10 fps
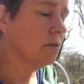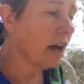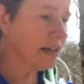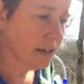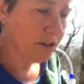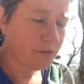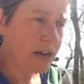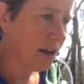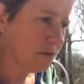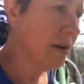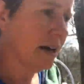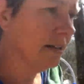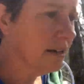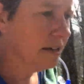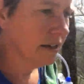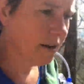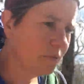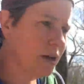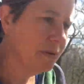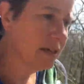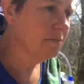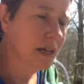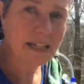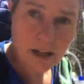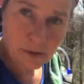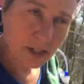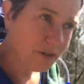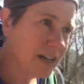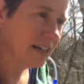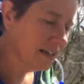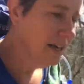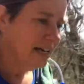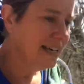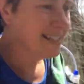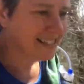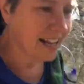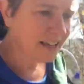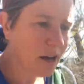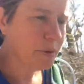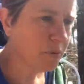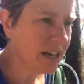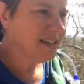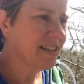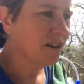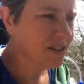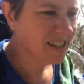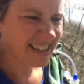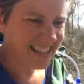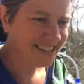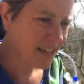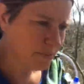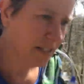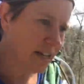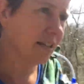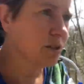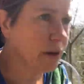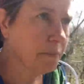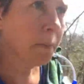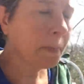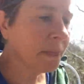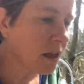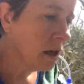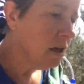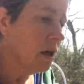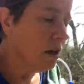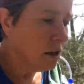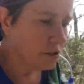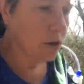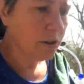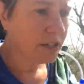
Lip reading: hiking in the rain, I don't mind. And I don't mind being in my tent when it's raining. It's setting up and breaking down because then the inside of my tent gets wet. So